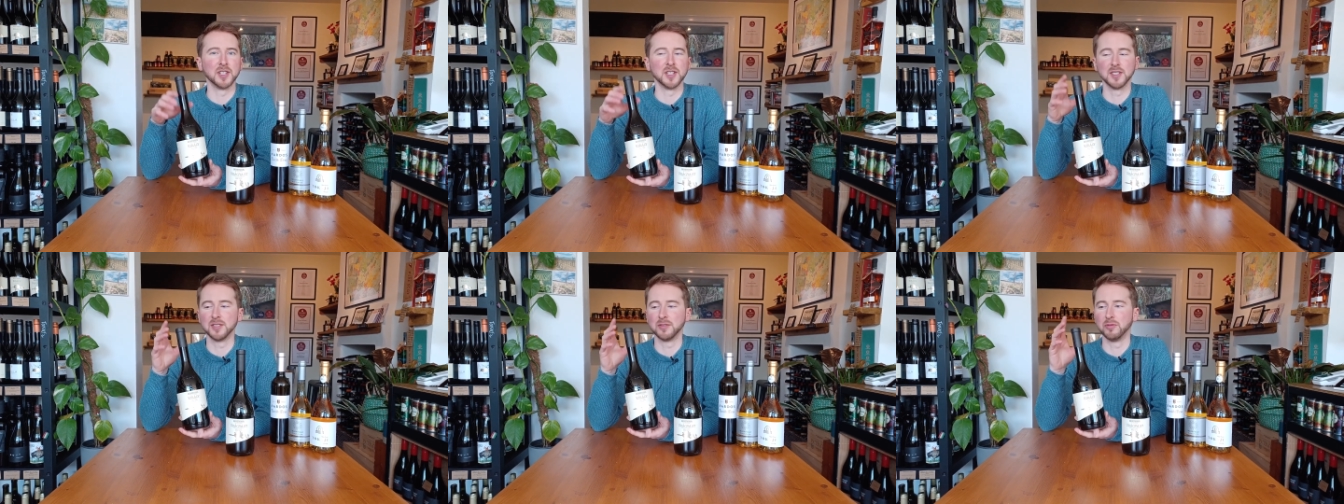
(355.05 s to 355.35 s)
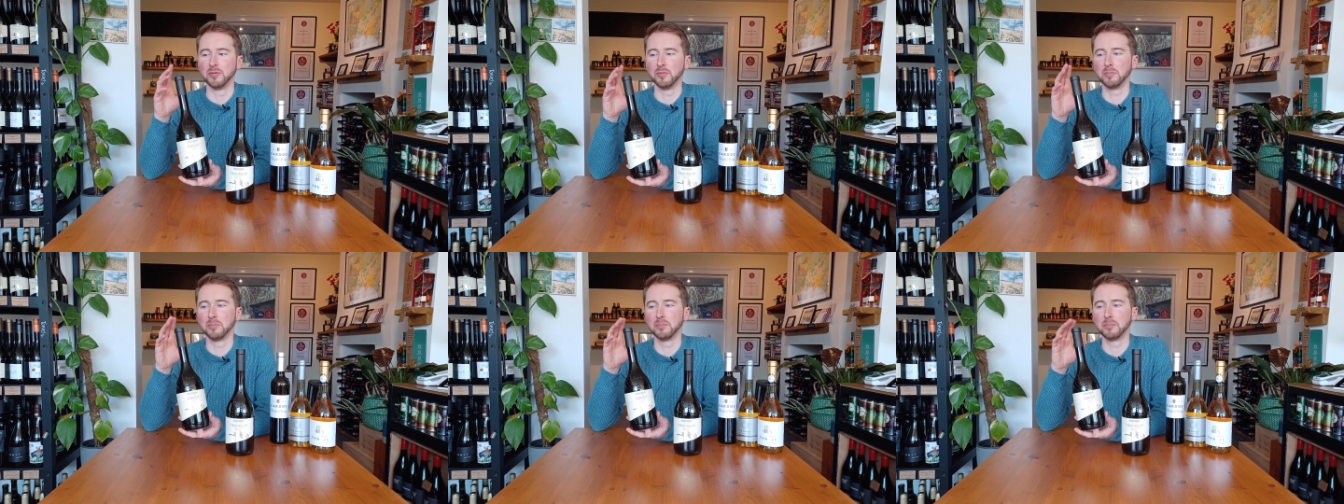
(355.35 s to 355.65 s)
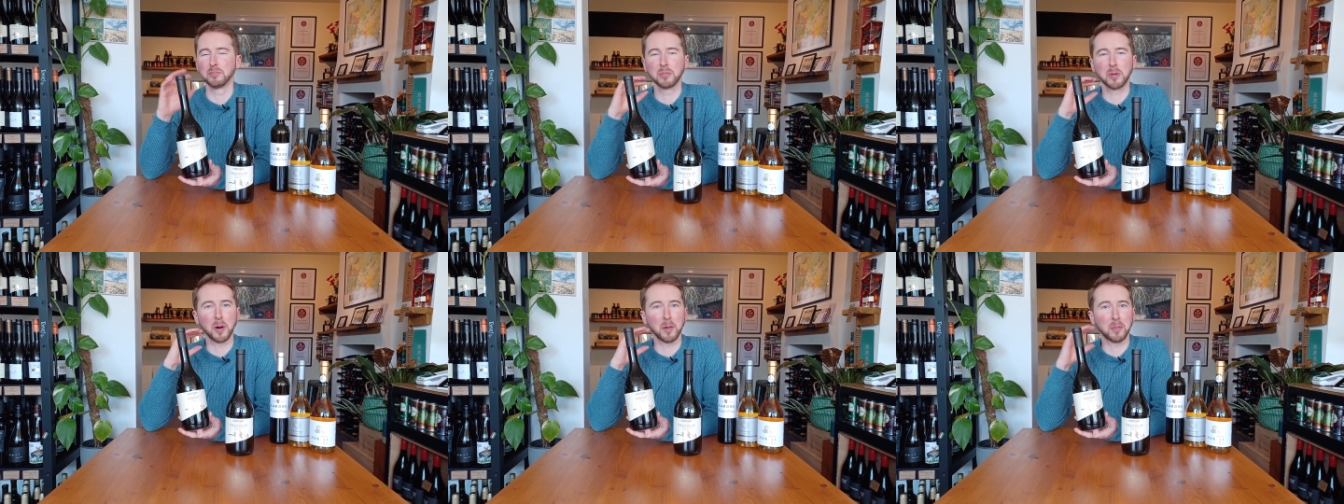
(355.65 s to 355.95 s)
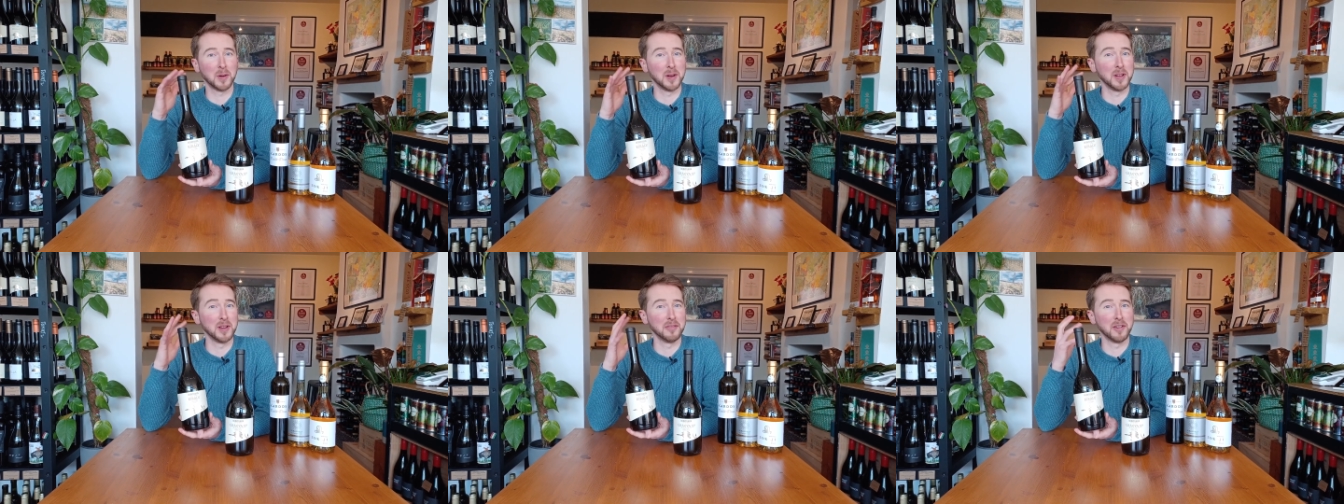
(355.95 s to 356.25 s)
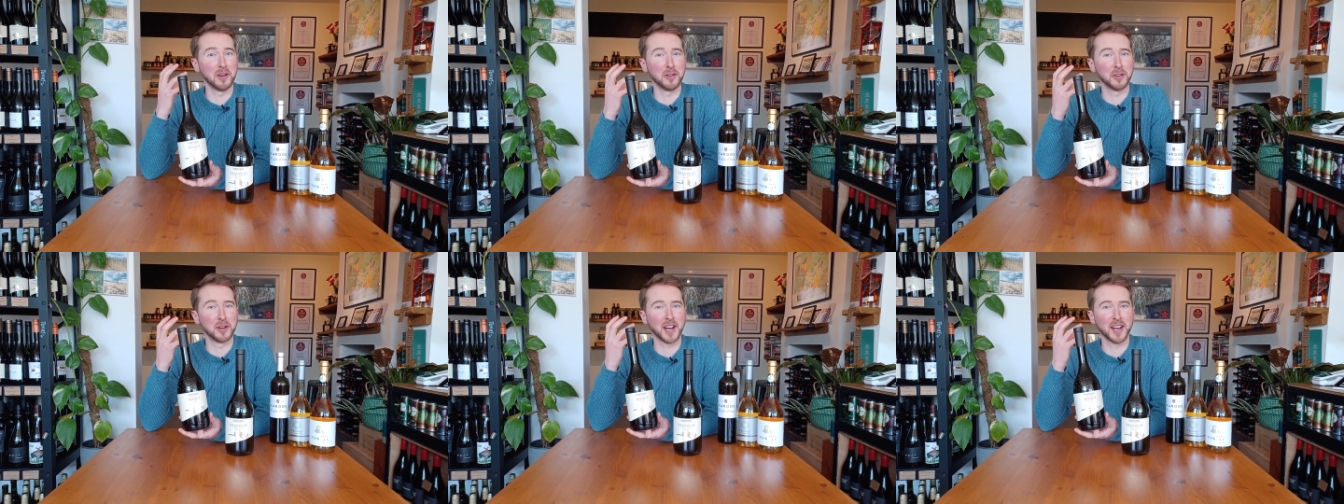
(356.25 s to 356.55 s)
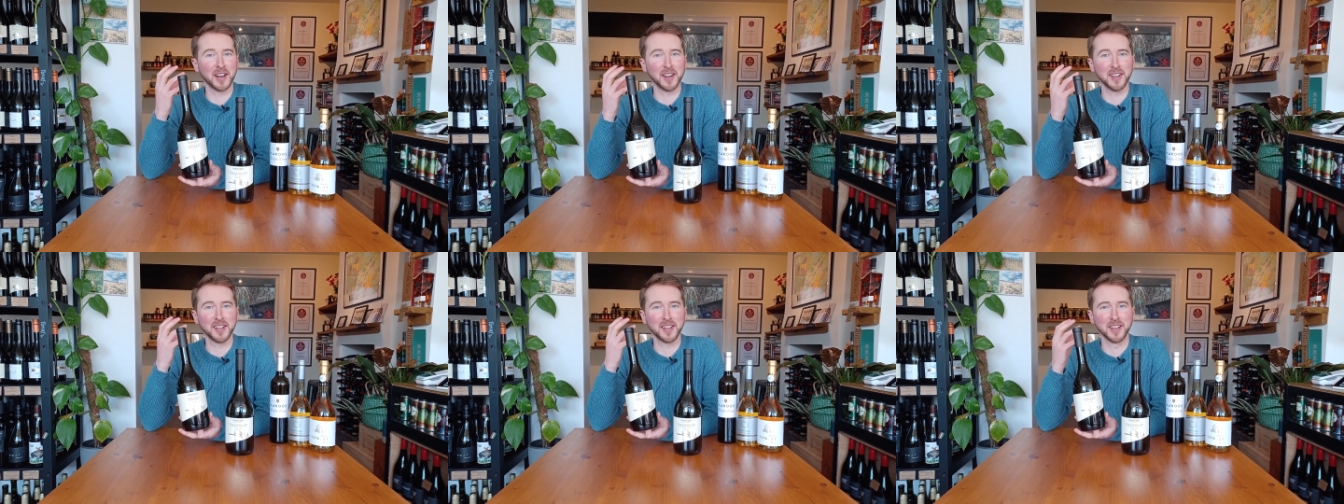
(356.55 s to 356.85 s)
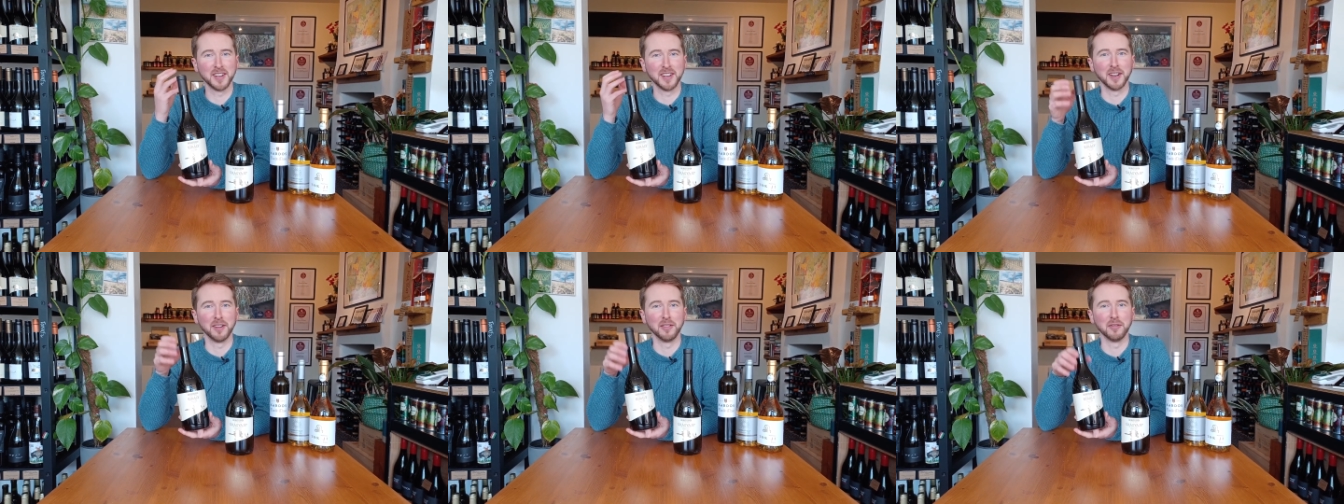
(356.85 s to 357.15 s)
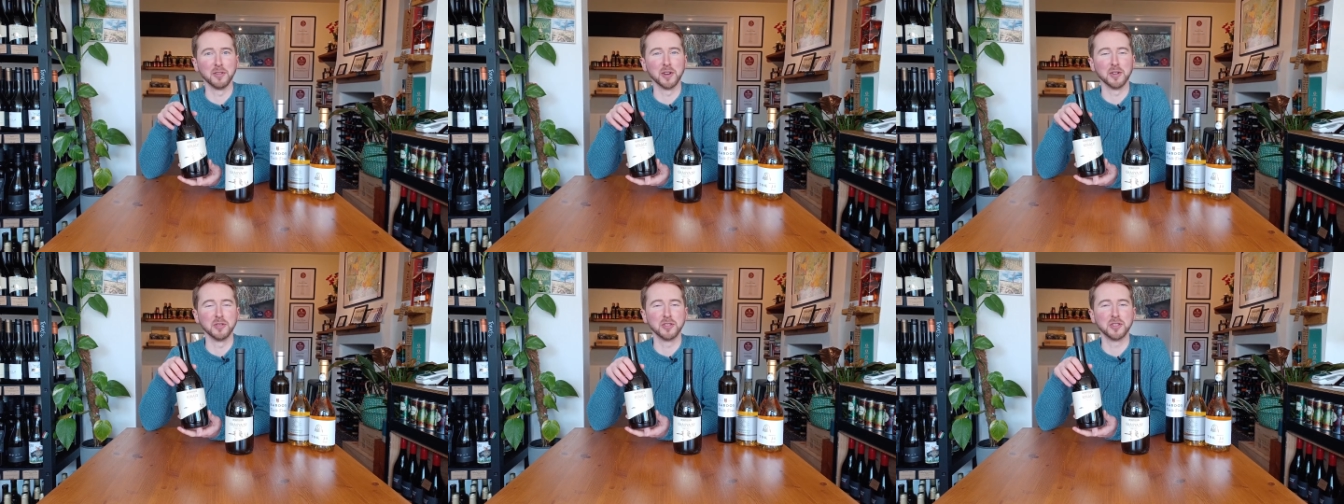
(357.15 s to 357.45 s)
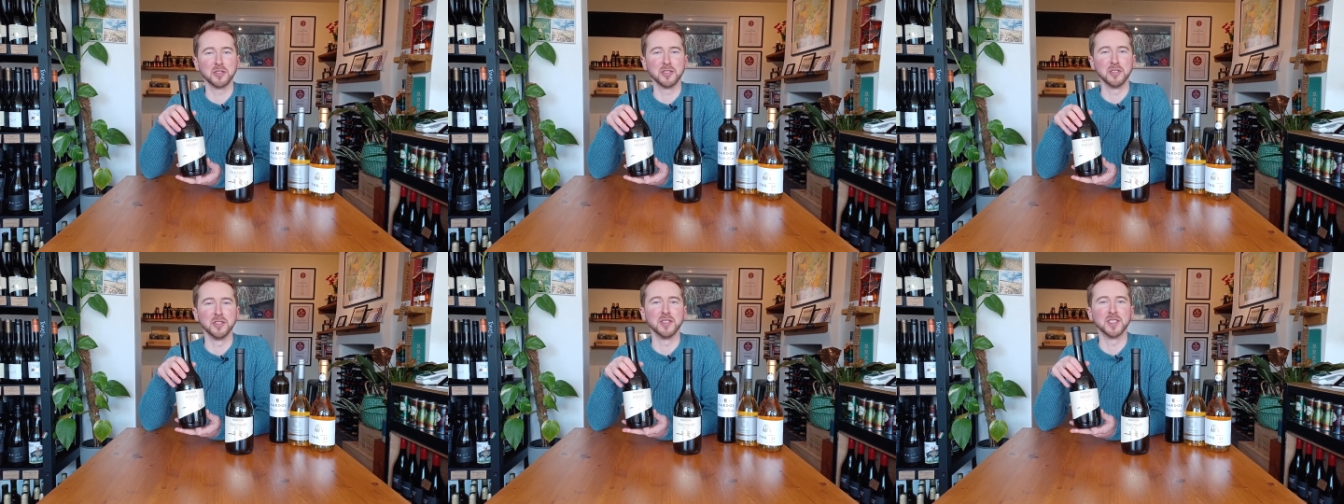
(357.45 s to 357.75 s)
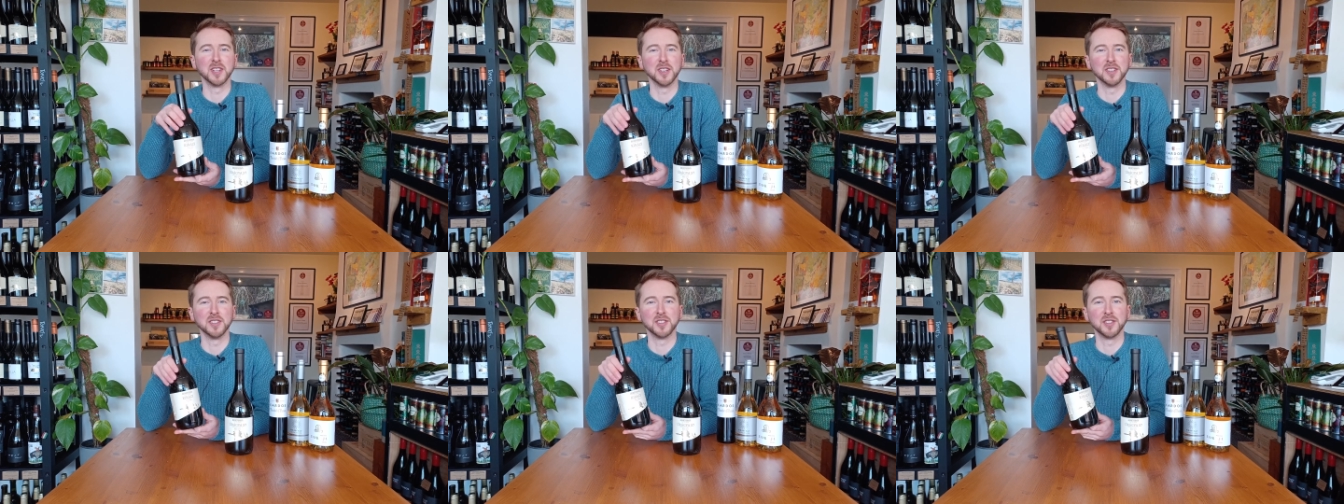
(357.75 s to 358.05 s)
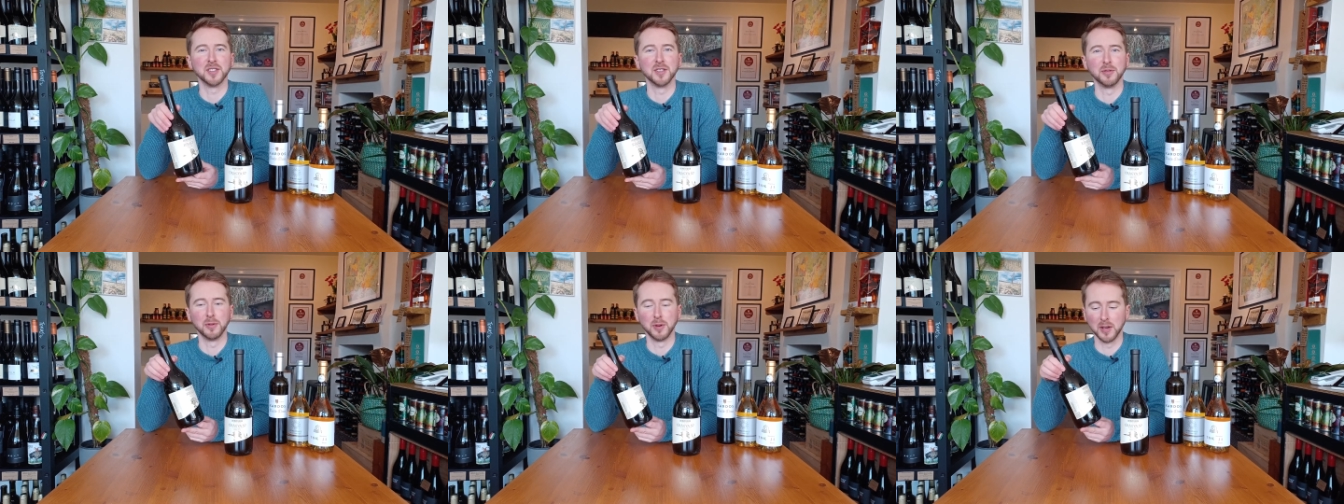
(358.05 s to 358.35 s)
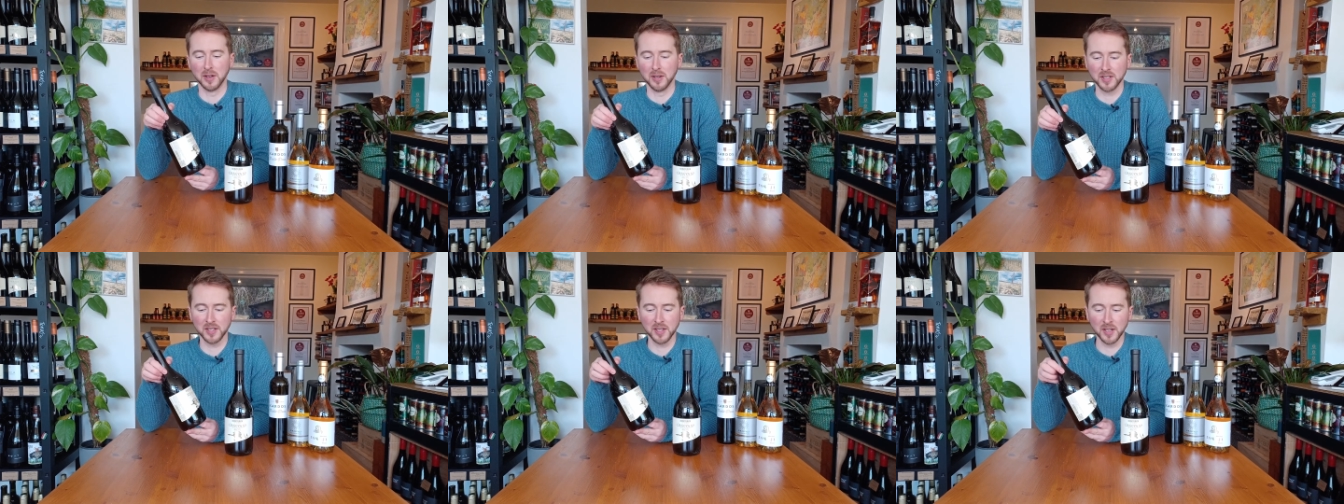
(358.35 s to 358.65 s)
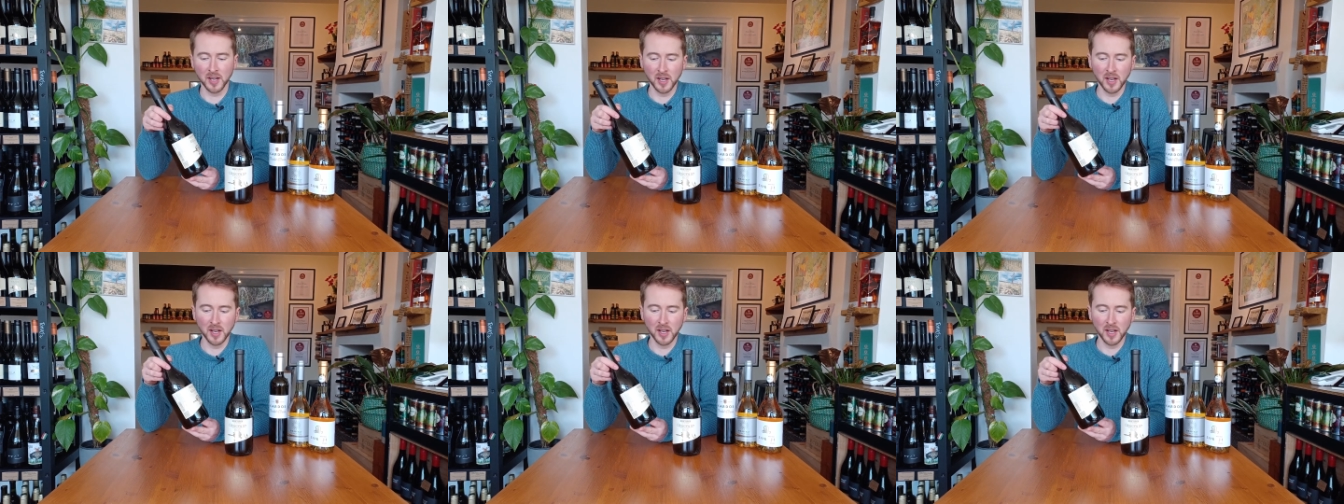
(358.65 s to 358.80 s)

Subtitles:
It's properly volcanic in that real true sense of the word.